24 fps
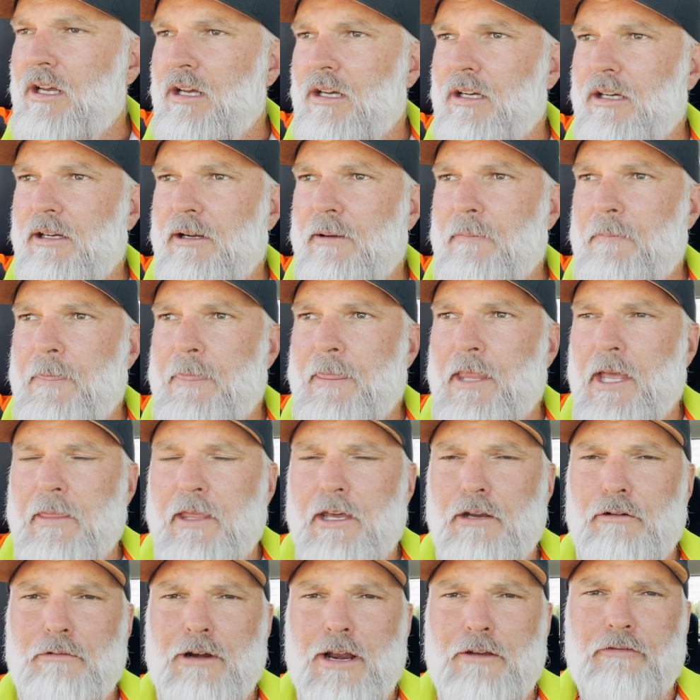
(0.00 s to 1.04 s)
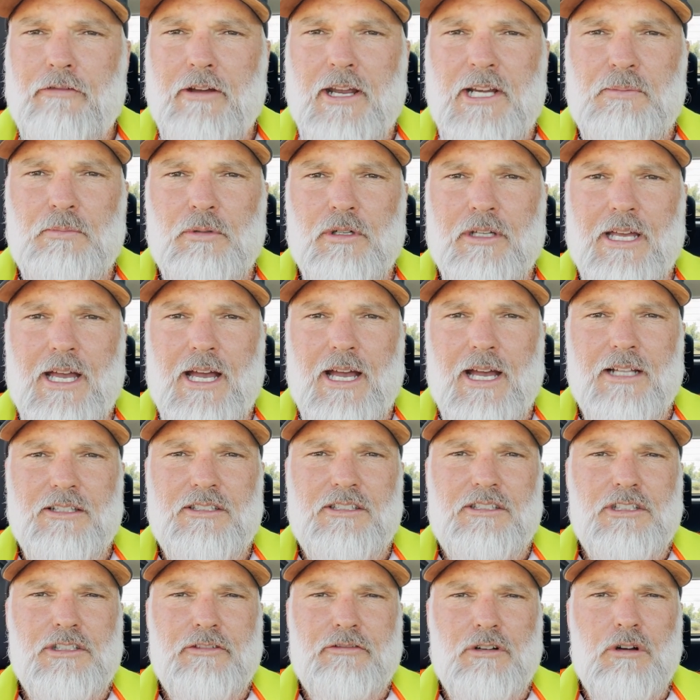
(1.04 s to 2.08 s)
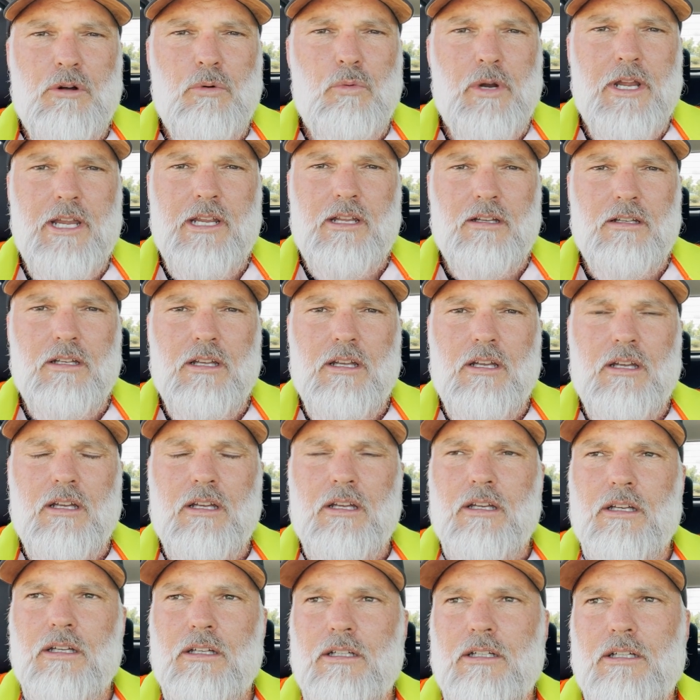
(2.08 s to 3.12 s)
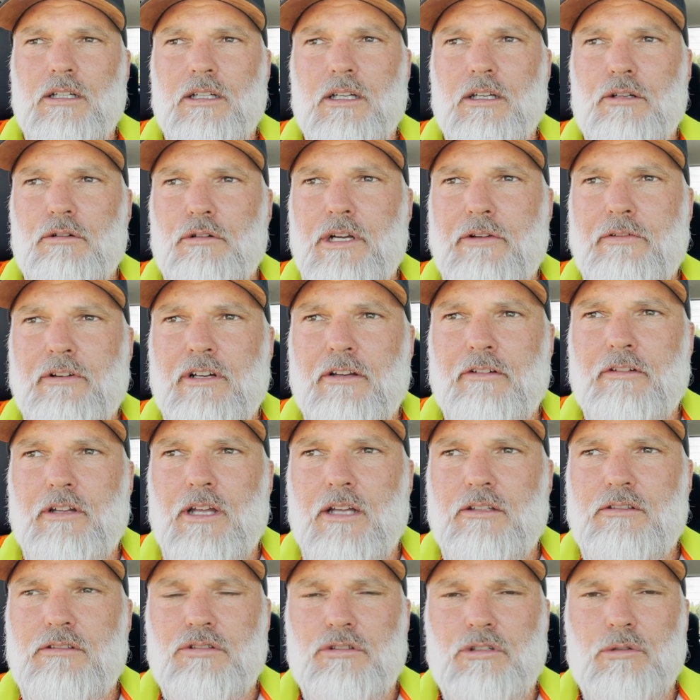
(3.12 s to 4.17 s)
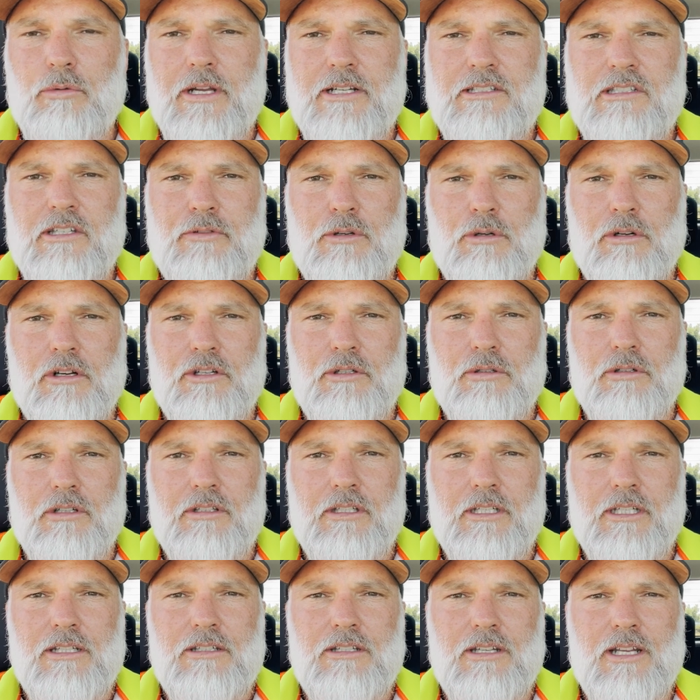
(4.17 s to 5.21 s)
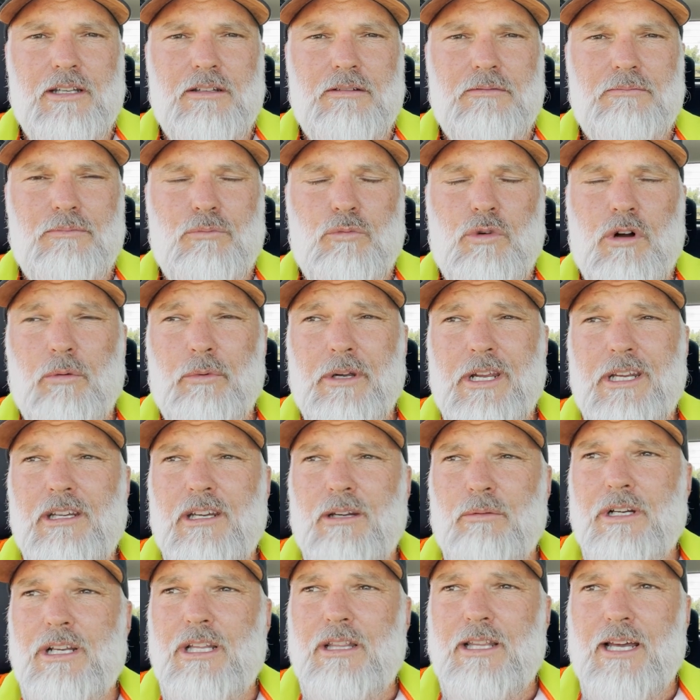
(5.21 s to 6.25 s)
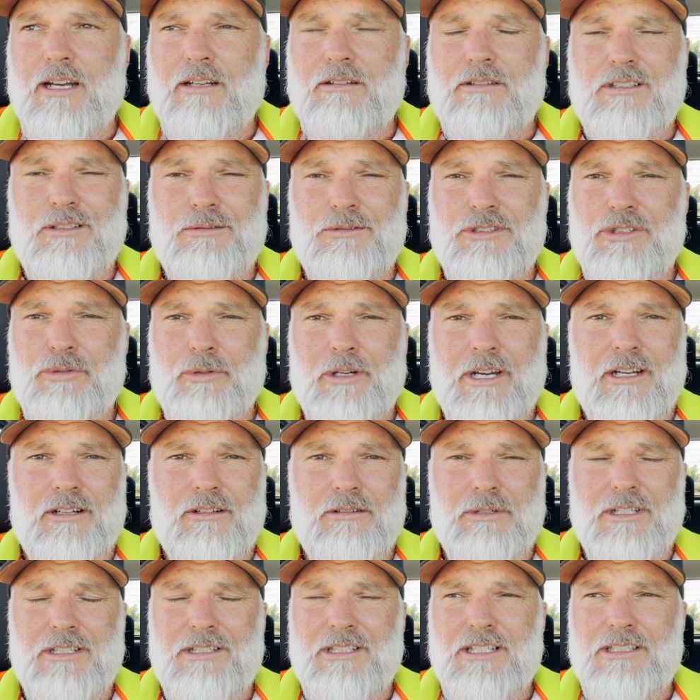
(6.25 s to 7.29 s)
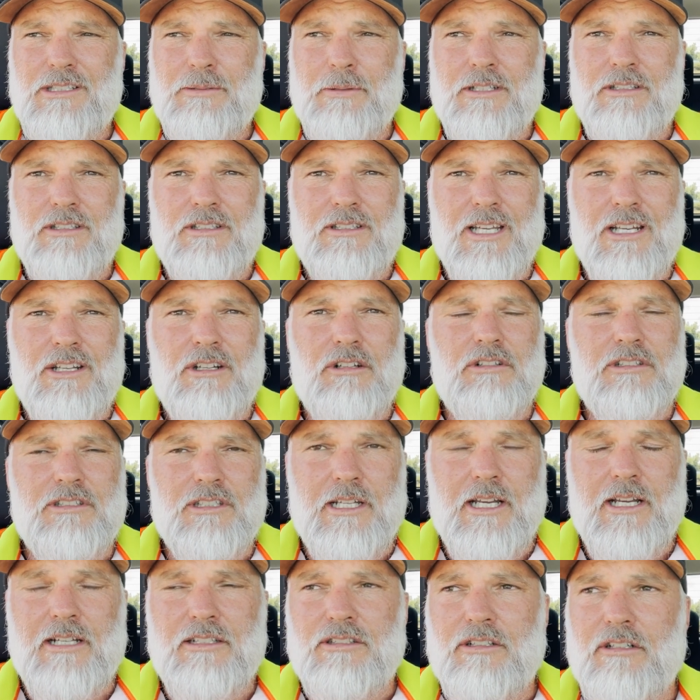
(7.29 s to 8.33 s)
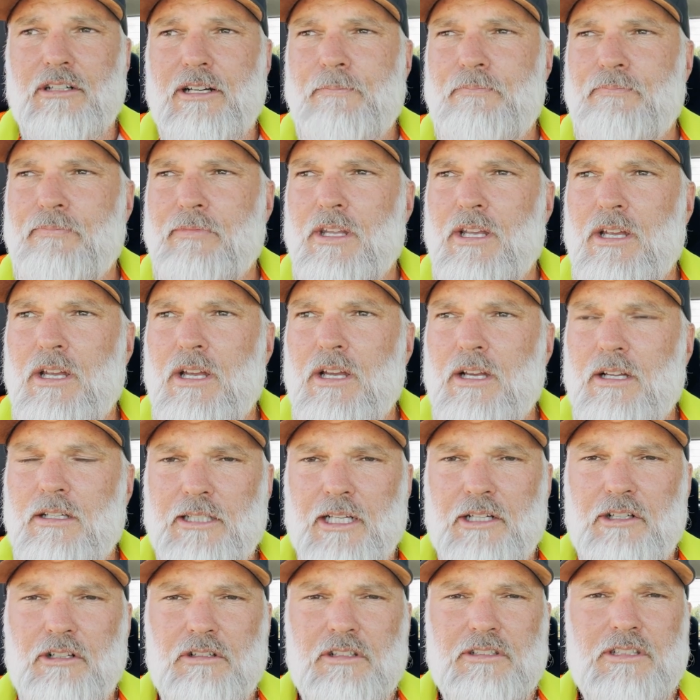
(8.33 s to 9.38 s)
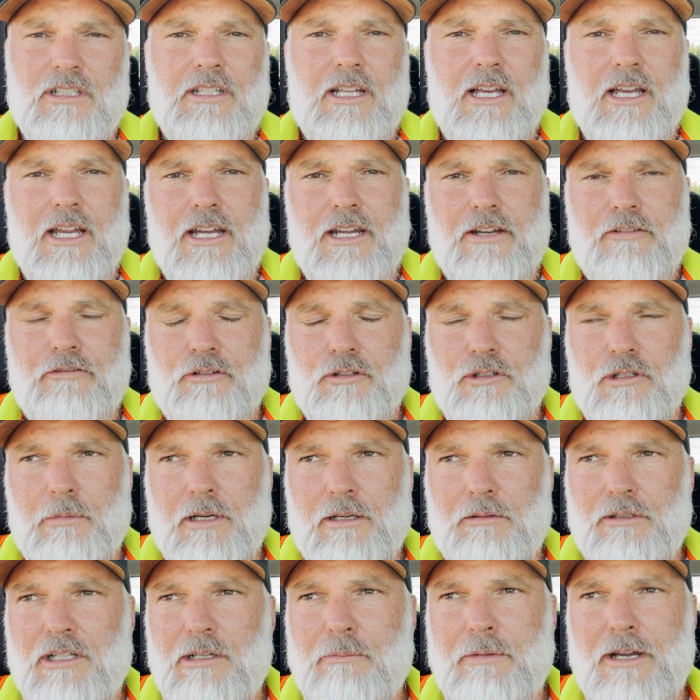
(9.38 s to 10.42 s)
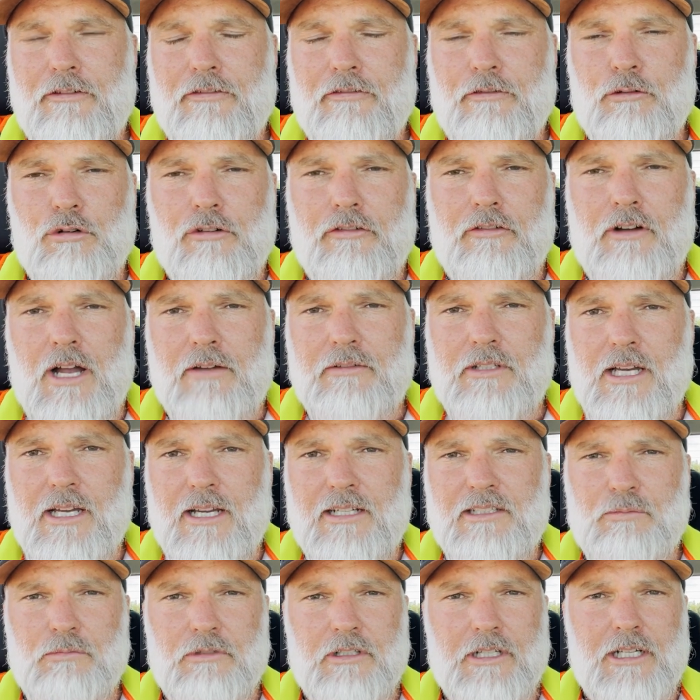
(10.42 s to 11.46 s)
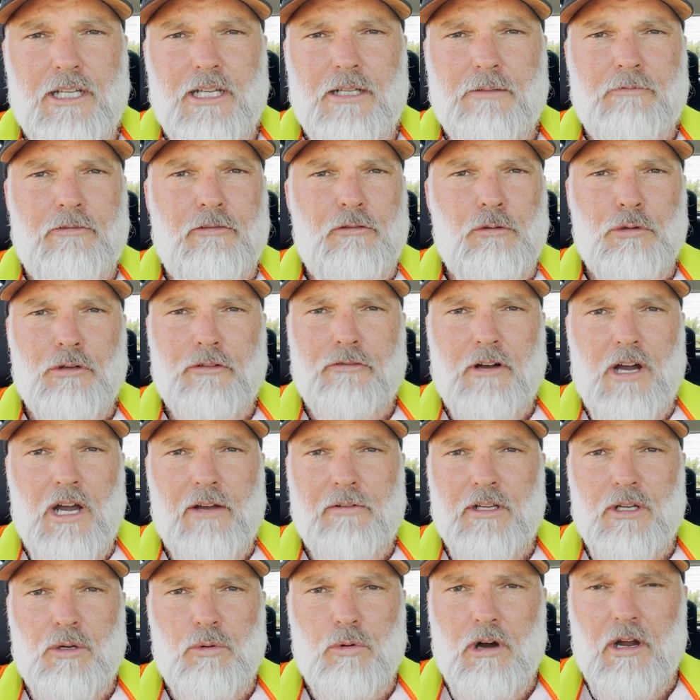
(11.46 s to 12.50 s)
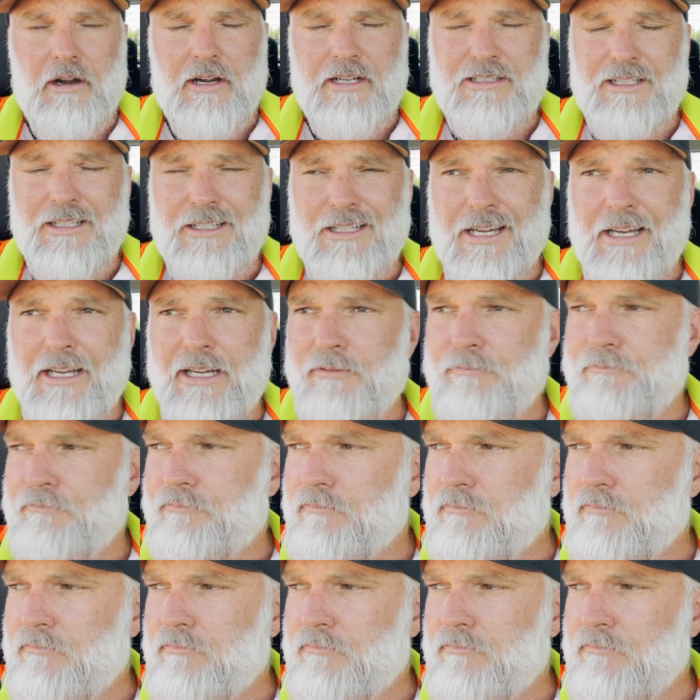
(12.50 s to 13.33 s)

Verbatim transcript: Um, and then run Facebook ads just for a week uh, or even a, a, two weeks if you want to do in there. And, and, what we did, we did that. It was twenty. We spent ten dollars a day. Sorry, ten dollars a day for about, did about four or five days, and we are getting four to five inquiries a day.